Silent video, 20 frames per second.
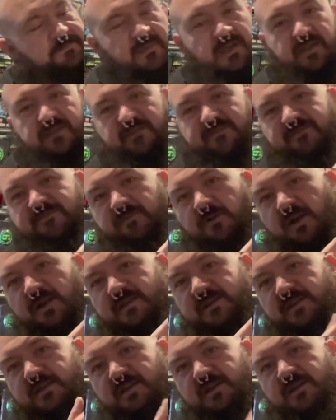On the
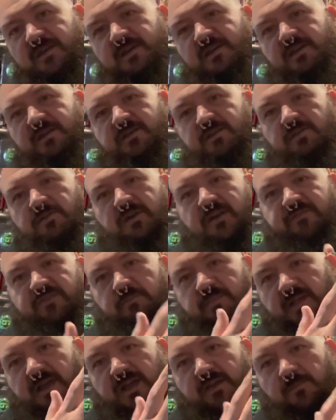front, you have the
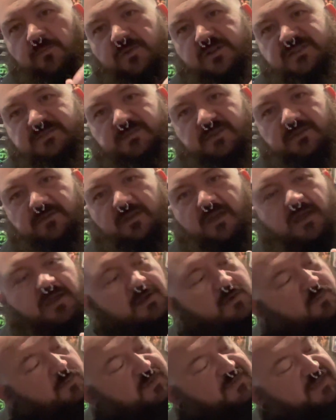Blind Woodsman with